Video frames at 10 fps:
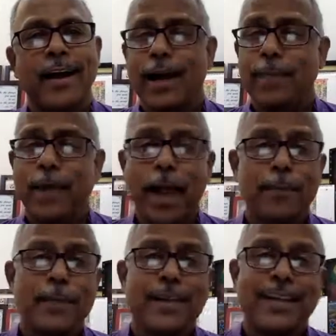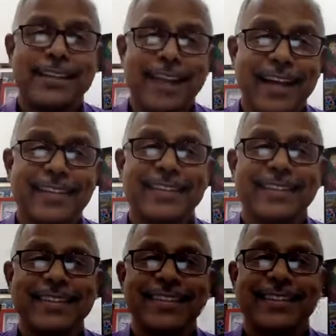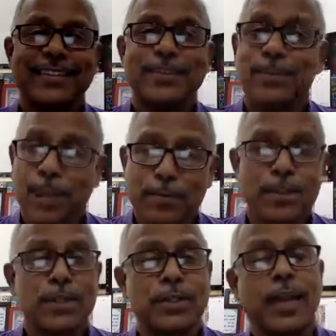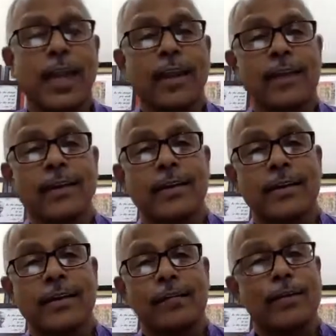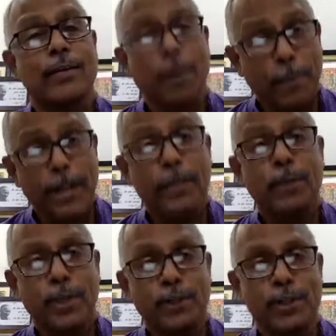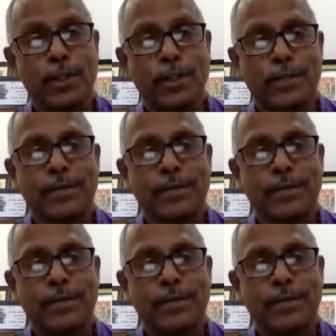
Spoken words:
I'm happy and excited to come to you today with my Monday motivation.